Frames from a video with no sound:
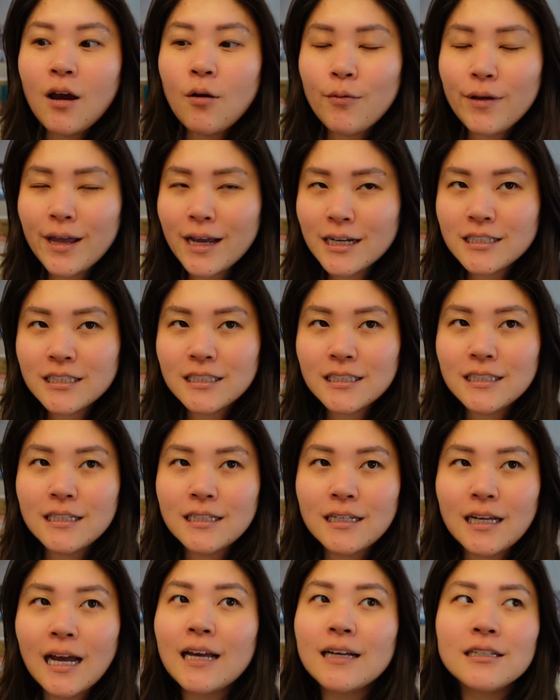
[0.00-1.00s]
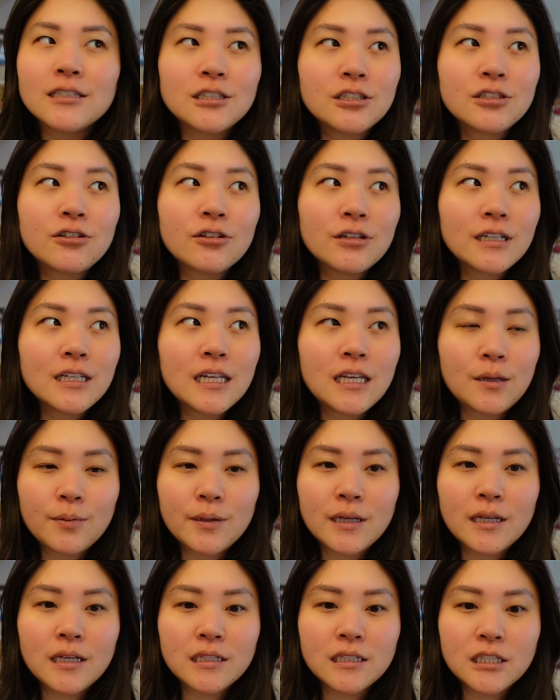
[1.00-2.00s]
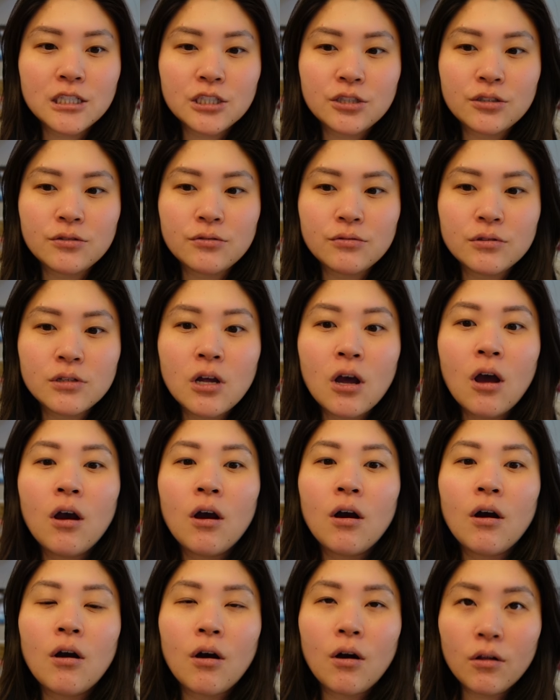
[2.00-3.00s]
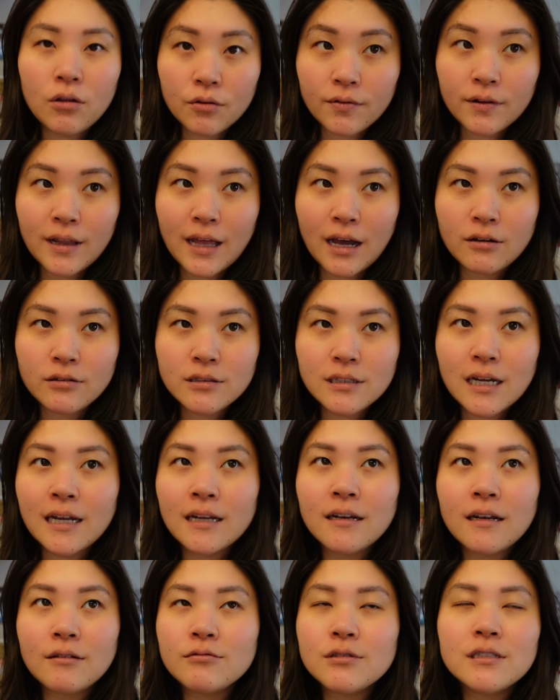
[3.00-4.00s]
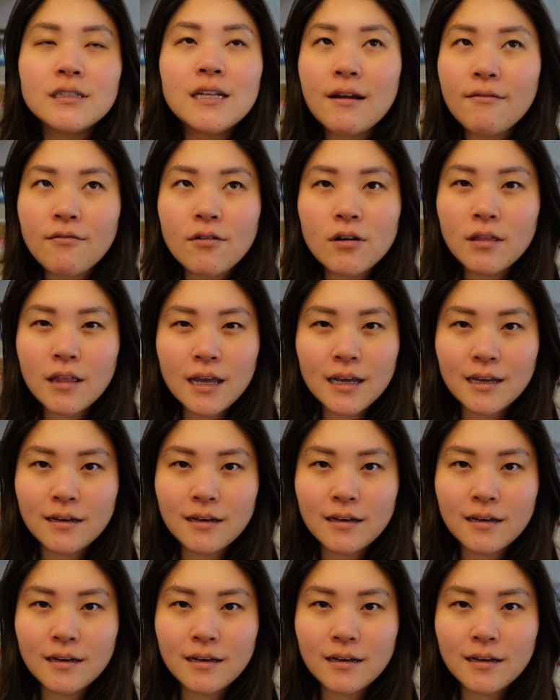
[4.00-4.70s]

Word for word: We actually, I actually started keeping tissues all over the house. I was never like